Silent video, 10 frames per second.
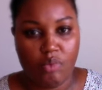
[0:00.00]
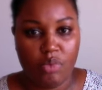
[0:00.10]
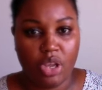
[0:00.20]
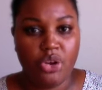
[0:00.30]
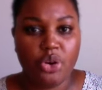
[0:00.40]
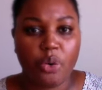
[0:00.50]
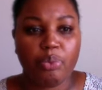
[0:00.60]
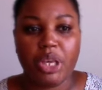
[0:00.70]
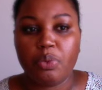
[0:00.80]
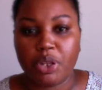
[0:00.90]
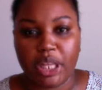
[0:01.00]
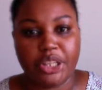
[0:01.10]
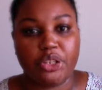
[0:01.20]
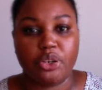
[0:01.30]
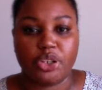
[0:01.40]
meet with like
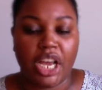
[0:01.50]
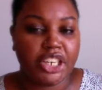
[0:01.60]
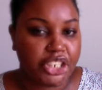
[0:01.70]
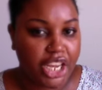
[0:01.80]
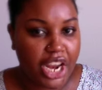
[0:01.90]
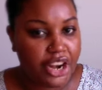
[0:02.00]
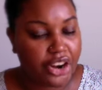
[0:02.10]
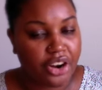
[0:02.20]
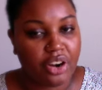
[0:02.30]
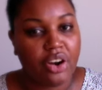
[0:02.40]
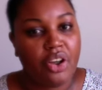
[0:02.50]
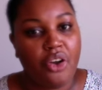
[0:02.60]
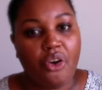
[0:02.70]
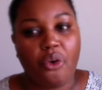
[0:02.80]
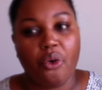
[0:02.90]
the nurse educator,
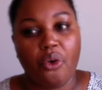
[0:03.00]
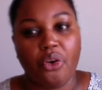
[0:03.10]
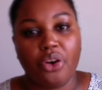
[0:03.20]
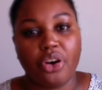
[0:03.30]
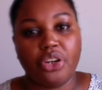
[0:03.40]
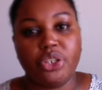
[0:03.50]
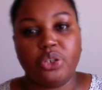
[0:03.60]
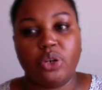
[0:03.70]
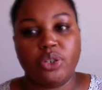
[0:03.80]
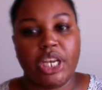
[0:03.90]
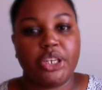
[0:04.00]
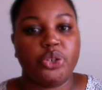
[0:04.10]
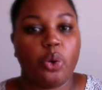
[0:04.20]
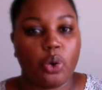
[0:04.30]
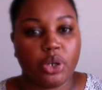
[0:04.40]
or, take
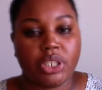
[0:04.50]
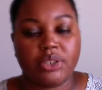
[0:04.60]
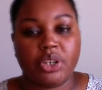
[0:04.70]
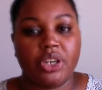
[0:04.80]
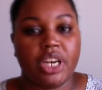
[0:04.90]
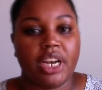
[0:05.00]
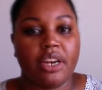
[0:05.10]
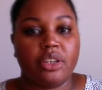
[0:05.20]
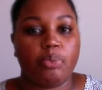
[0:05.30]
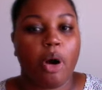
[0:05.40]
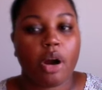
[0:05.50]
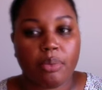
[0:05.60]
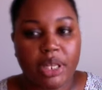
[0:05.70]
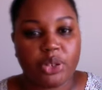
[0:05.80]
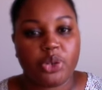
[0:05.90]
tours of certain
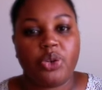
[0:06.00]
departments, so you